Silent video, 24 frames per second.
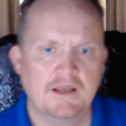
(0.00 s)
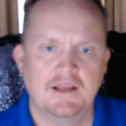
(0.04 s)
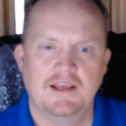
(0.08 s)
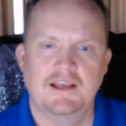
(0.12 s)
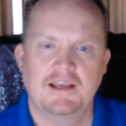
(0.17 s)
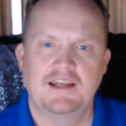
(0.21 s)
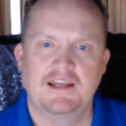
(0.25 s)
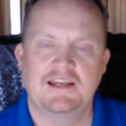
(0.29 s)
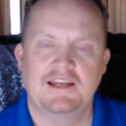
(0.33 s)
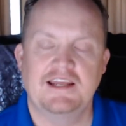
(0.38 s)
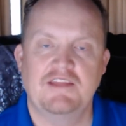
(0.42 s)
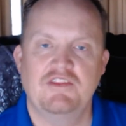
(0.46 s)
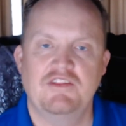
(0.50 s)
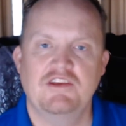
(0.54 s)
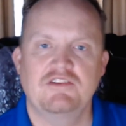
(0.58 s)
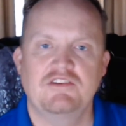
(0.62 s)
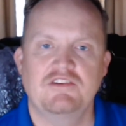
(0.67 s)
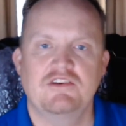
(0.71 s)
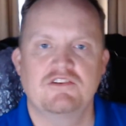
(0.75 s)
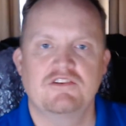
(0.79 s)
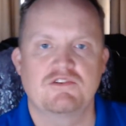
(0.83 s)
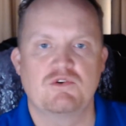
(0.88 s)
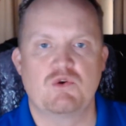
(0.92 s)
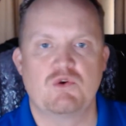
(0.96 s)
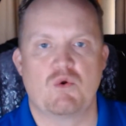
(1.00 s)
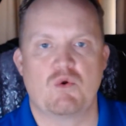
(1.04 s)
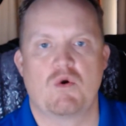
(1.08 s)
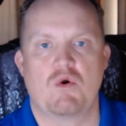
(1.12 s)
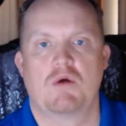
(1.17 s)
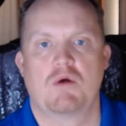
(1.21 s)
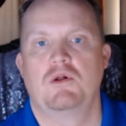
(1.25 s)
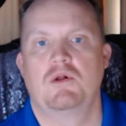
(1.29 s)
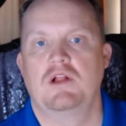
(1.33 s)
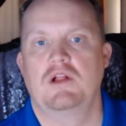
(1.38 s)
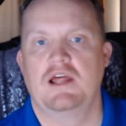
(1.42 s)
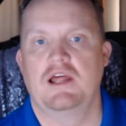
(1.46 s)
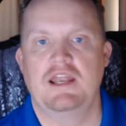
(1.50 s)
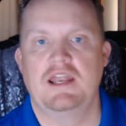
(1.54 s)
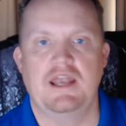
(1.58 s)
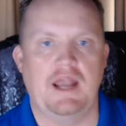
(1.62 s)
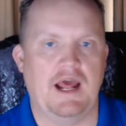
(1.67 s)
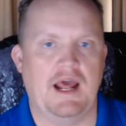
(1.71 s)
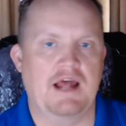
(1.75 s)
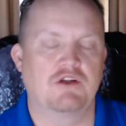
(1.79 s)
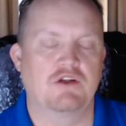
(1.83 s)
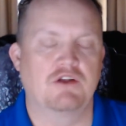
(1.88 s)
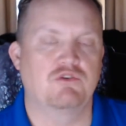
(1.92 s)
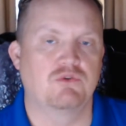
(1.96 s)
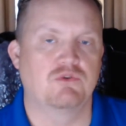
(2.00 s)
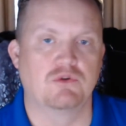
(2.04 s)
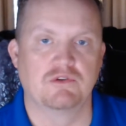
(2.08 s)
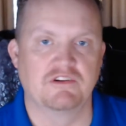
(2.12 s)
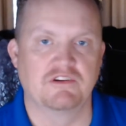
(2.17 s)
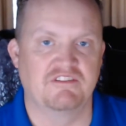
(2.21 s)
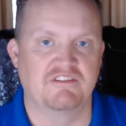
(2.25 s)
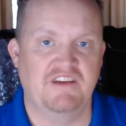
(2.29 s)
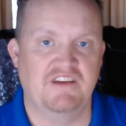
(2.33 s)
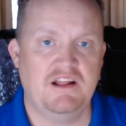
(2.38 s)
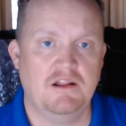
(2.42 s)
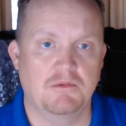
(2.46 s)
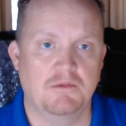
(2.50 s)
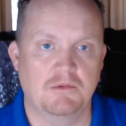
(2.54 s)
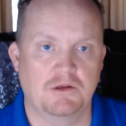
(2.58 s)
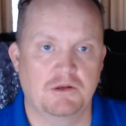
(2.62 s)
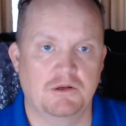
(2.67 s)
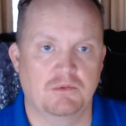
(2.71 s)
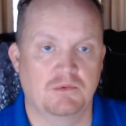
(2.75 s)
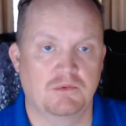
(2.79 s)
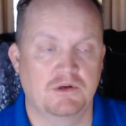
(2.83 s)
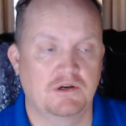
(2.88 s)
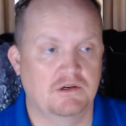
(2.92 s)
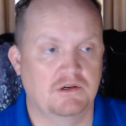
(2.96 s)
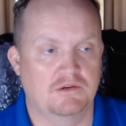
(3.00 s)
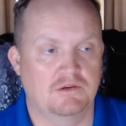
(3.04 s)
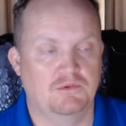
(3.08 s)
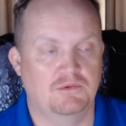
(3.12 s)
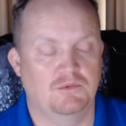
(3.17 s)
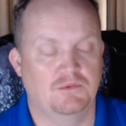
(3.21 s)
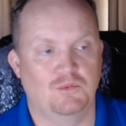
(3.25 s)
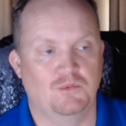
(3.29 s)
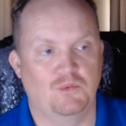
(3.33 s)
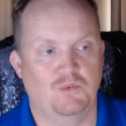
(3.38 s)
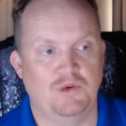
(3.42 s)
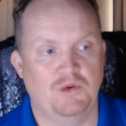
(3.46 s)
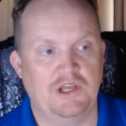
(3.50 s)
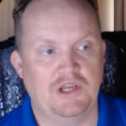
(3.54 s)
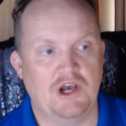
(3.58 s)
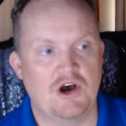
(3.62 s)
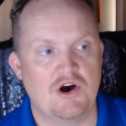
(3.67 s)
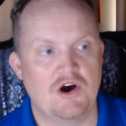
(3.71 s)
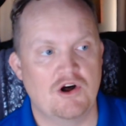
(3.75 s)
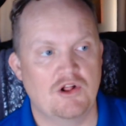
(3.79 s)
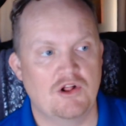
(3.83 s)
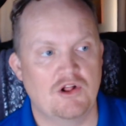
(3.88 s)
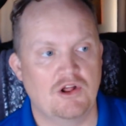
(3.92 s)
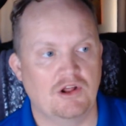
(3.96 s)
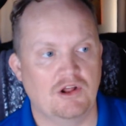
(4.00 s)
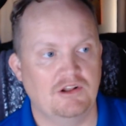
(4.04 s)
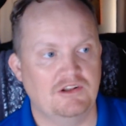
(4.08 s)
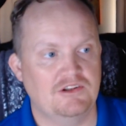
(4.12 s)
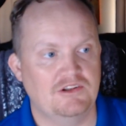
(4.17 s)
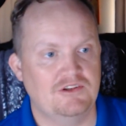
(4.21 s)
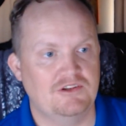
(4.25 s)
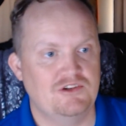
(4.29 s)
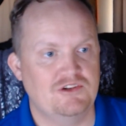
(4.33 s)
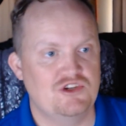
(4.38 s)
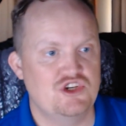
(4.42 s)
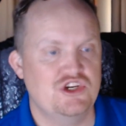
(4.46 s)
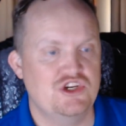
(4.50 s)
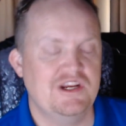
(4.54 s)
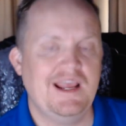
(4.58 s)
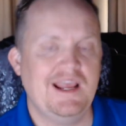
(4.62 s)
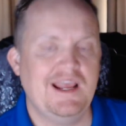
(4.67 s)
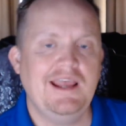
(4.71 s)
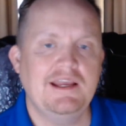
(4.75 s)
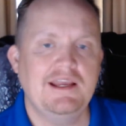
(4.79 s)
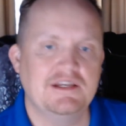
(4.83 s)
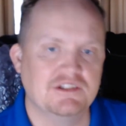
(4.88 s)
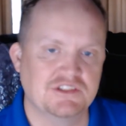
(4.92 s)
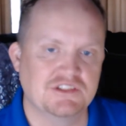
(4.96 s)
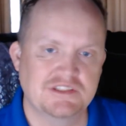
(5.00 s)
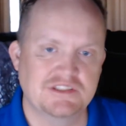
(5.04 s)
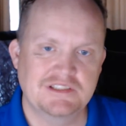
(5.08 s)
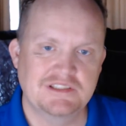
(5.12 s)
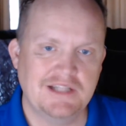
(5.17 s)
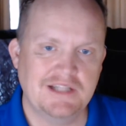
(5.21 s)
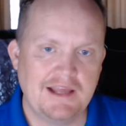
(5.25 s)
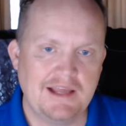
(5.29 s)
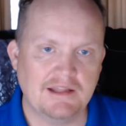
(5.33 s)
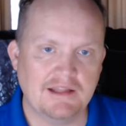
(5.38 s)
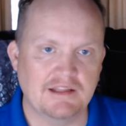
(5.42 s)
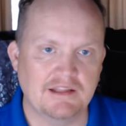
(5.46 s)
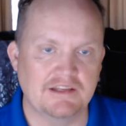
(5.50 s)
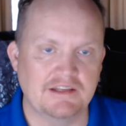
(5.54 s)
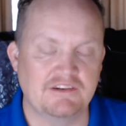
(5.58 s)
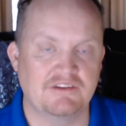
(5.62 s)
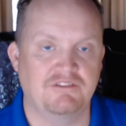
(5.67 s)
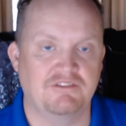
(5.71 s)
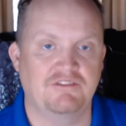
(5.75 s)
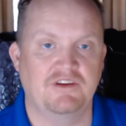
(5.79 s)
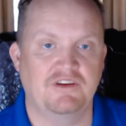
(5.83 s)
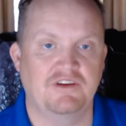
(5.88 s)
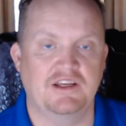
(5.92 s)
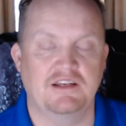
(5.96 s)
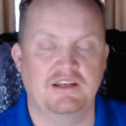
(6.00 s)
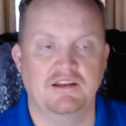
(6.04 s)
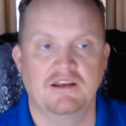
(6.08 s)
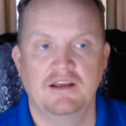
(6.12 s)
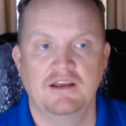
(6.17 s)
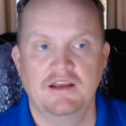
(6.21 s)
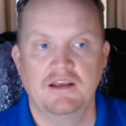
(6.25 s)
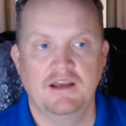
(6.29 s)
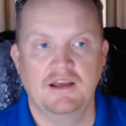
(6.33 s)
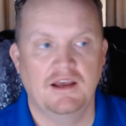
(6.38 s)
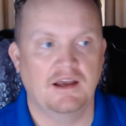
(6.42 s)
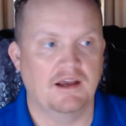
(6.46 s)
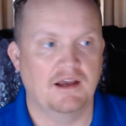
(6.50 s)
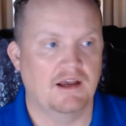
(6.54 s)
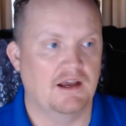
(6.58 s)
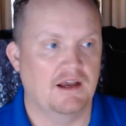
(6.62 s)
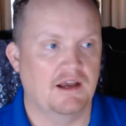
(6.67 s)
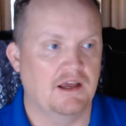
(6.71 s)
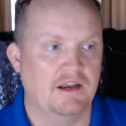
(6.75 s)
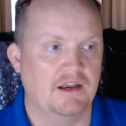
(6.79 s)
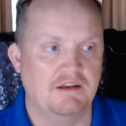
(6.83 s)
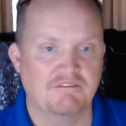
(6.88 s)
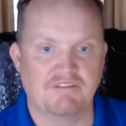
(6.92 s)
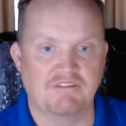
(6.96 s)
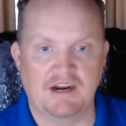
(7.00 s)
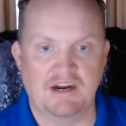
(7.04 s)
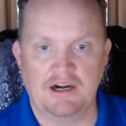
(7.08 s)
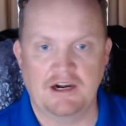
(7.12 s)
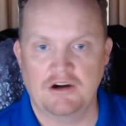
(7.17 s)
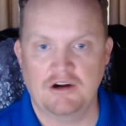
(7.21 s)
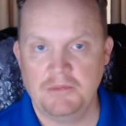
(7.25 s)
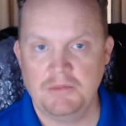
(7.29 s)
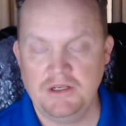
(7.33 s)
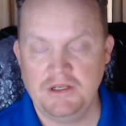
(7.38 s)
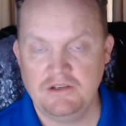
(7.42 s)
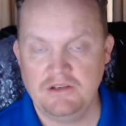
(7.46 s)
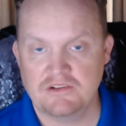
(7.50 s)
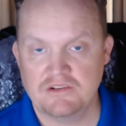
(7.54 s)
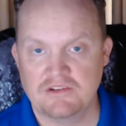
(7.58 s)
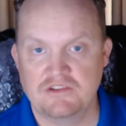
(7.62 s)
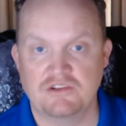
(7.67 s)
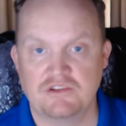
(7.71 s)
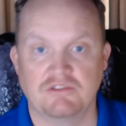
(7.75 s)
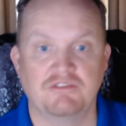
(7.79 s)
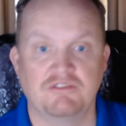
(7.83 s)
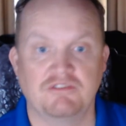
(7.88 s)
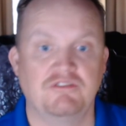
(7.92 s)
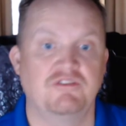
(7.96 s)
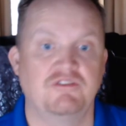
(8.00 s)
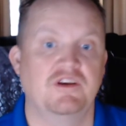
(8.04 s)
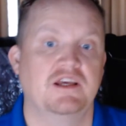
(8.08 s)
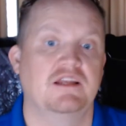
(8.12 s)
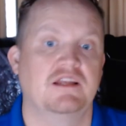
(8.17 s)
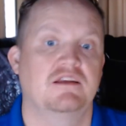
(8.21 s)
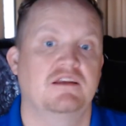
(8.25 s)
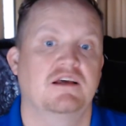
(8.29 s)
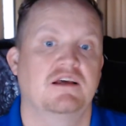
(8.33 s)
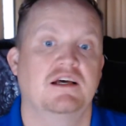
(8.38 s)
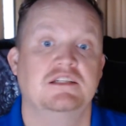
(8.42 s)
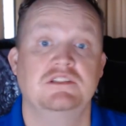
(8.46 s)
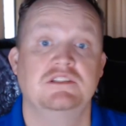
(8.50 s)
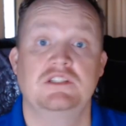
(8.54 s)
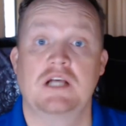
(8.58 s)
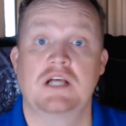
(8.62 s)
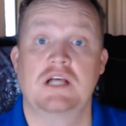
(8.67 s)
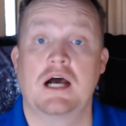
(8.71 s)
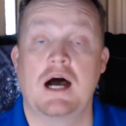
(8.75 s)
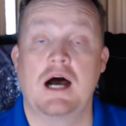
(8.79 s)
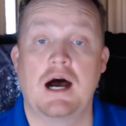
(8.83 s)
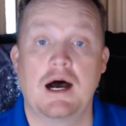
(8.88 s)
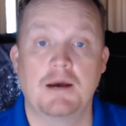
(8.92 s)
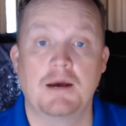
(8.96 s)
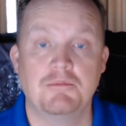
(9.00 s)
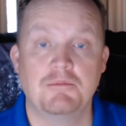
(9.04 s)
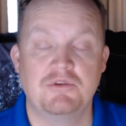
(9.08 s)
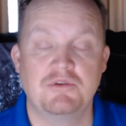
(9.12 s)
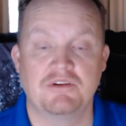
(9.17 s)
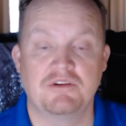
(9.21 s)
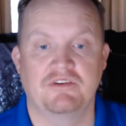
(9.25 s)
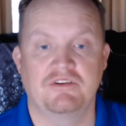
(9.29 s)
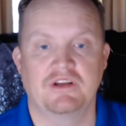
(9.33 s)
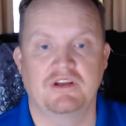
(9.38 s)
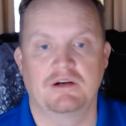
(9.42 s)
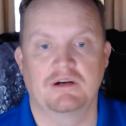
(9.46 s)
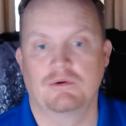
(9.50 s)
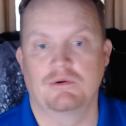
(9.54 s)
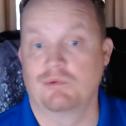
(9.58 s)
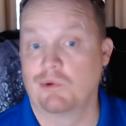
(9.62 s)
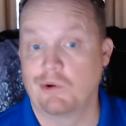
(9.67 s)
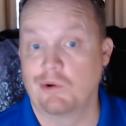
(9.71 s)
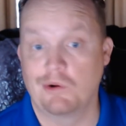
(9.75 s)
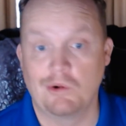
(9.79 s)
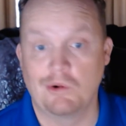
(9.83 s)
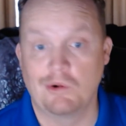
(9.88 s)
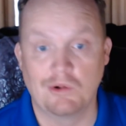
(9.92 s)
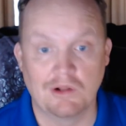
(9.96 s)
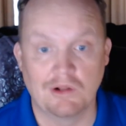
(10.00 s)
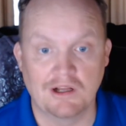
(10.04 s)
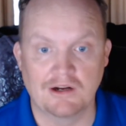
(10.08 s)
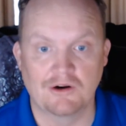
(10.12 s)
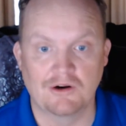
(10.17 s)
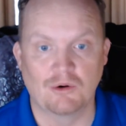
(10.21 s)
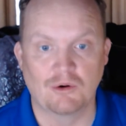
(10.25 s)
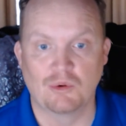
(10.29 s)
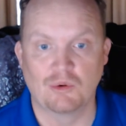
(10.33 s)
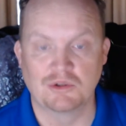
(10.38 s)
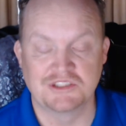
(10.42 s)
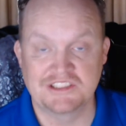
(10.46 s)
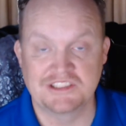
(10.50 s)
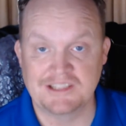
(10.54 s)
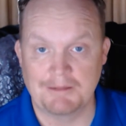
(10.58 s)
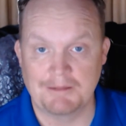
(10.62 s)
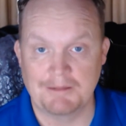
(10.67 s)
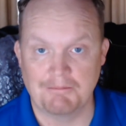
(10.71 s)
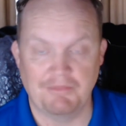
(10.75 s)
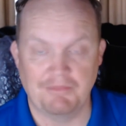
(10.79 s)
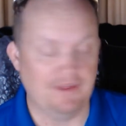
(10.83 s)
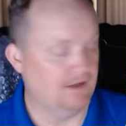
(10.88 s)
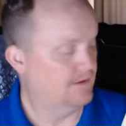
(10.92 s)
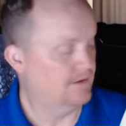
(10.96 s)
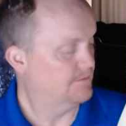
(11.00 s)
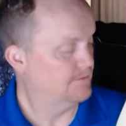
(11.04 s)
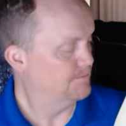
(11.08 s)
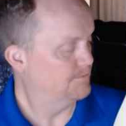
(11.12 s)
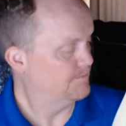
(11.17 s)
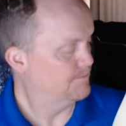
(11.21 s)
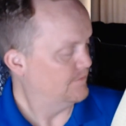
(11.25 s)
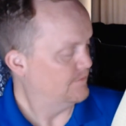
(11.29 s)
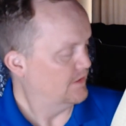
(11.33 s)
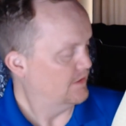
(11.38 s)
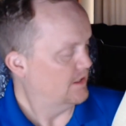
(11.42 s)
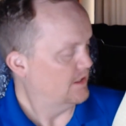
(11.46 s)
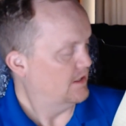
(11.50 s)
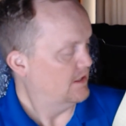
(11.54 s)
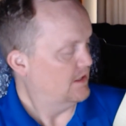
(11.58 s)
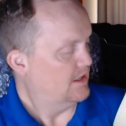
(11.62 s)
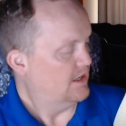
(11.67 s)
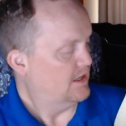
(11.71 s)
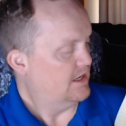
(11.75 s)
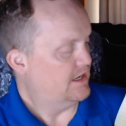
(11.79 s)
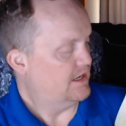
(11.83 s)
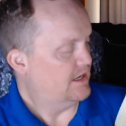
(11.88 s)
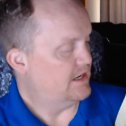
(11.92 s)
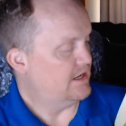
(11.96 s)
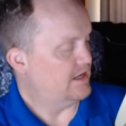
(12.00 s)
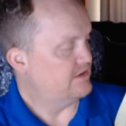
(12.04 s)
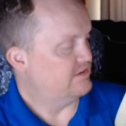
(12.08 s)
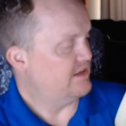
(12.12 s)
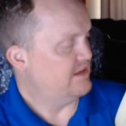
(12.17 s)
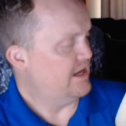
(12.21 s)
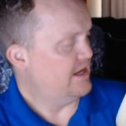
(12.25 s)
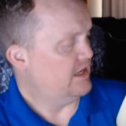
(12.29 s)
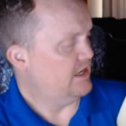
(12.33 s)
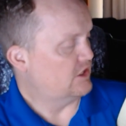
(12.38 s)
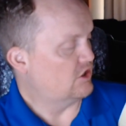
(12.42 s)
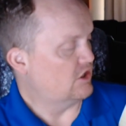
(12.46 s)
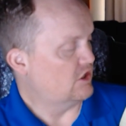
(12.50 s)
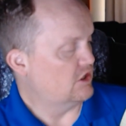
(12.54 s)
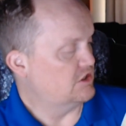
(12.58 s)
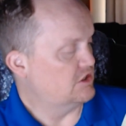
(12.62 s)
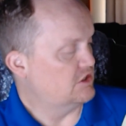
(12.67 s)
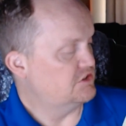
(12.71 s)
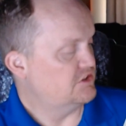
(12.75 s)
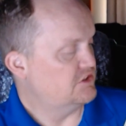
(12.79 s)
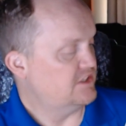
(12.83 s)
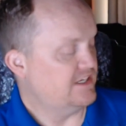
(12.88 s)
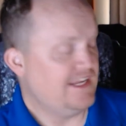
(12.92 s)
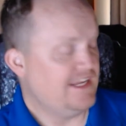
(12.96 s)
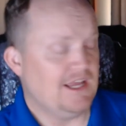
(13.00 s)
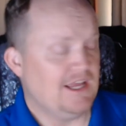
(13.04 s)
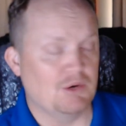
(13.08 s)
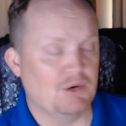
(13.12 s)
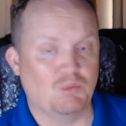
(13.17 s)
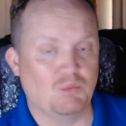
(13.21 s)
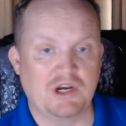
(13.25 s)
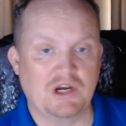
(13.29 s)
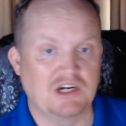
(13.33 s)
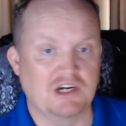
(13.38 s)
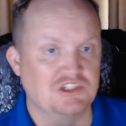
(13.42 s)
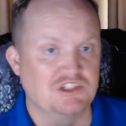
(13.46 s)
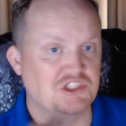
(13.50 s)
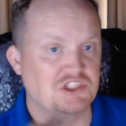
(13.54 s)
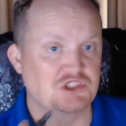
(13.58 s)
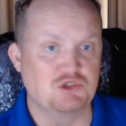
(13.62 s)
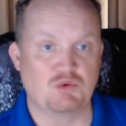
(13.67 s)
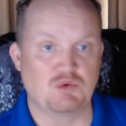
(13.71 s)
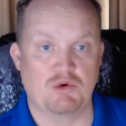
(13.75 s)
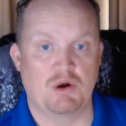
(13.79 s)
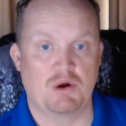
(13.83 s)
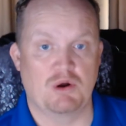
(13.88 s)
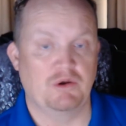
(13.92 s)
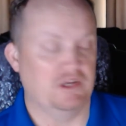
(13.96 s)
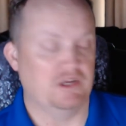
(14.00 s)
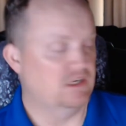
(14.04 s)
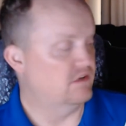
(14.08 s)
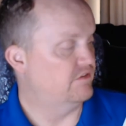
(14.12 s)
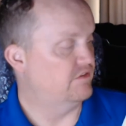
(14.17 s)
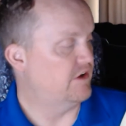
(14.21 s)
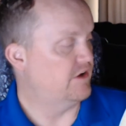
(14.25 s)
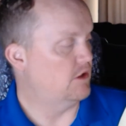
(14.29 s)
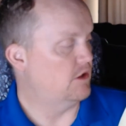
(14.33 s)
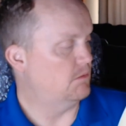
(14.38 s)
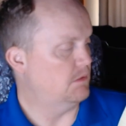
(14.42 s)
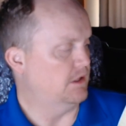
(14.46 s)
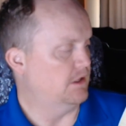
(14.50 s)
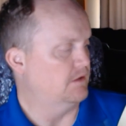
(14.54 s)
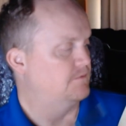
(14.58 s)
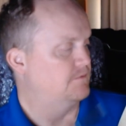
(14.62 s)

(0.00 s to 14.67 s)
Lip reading: And again, this is normal and natural development where we all change slightly to fit an environment, to fit a job, to fit a role or something. And as that occurs, again, we're just growing and developing.